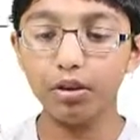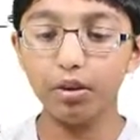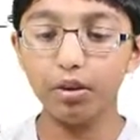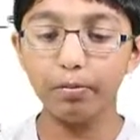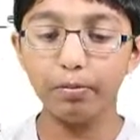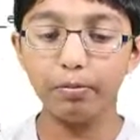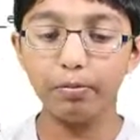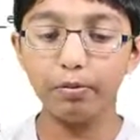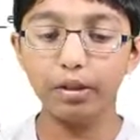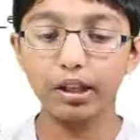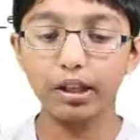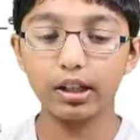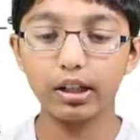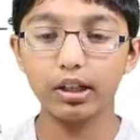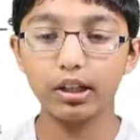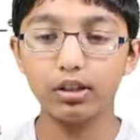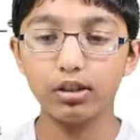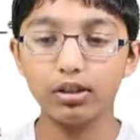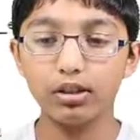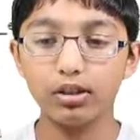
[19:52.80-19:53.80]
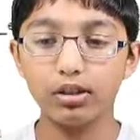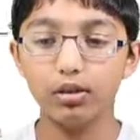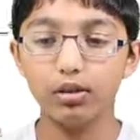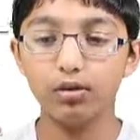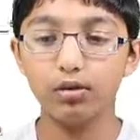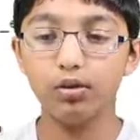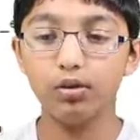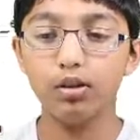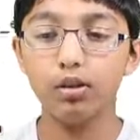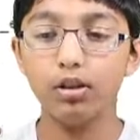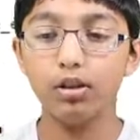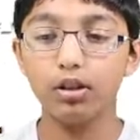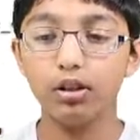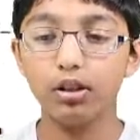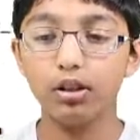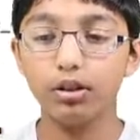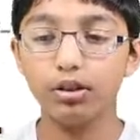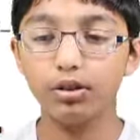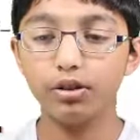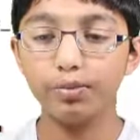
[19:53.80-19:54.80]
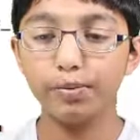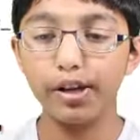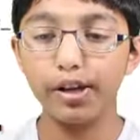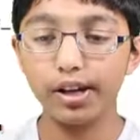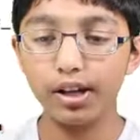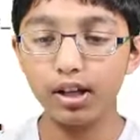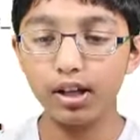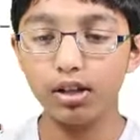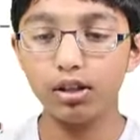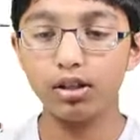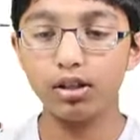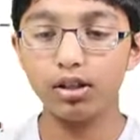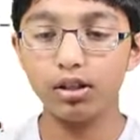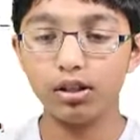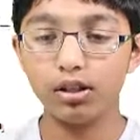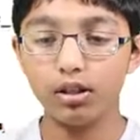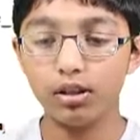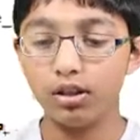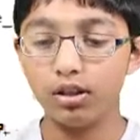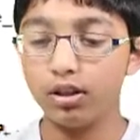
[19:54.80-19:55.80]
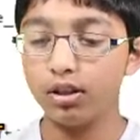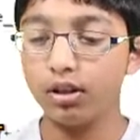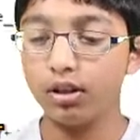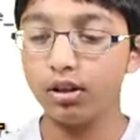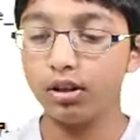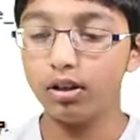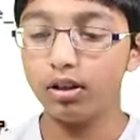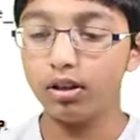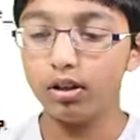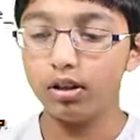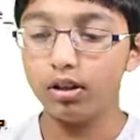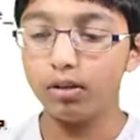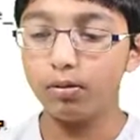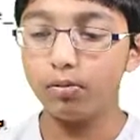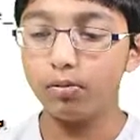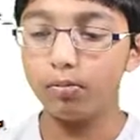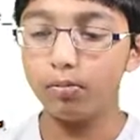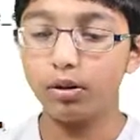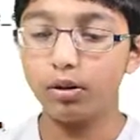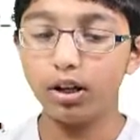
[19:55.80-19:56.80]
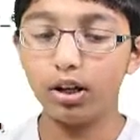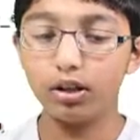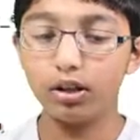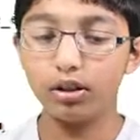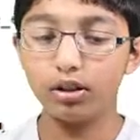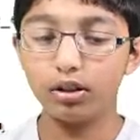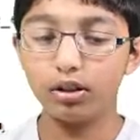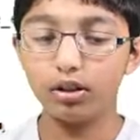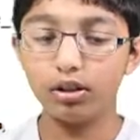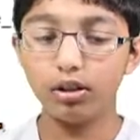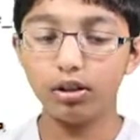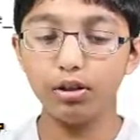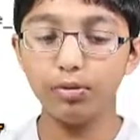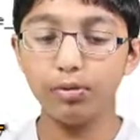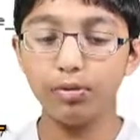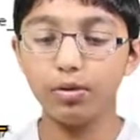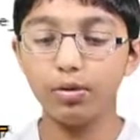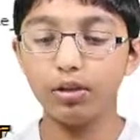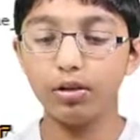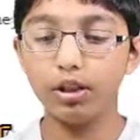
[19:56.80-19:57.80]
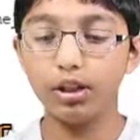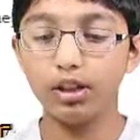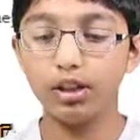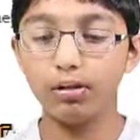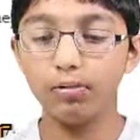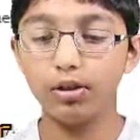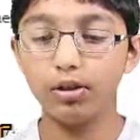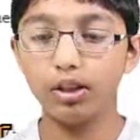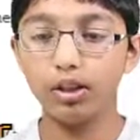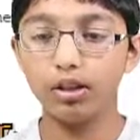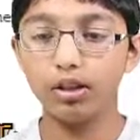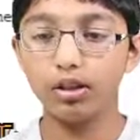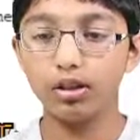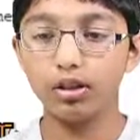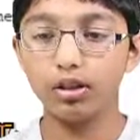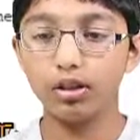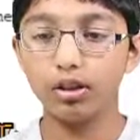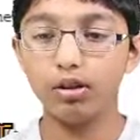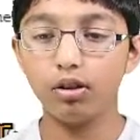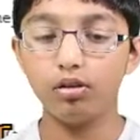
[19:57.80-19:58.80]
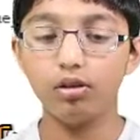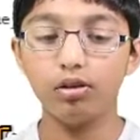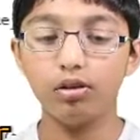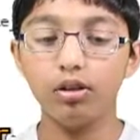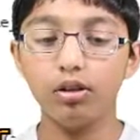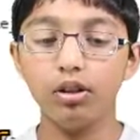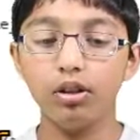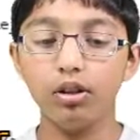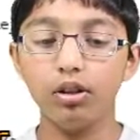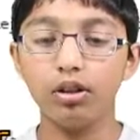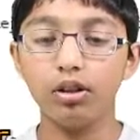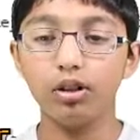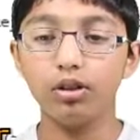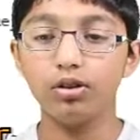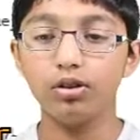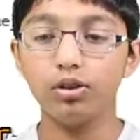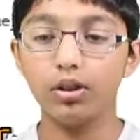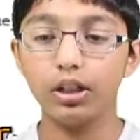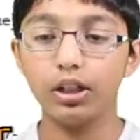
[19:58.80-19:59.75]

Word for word: open brackets two, close brackets, plus open quotation marks, colon, close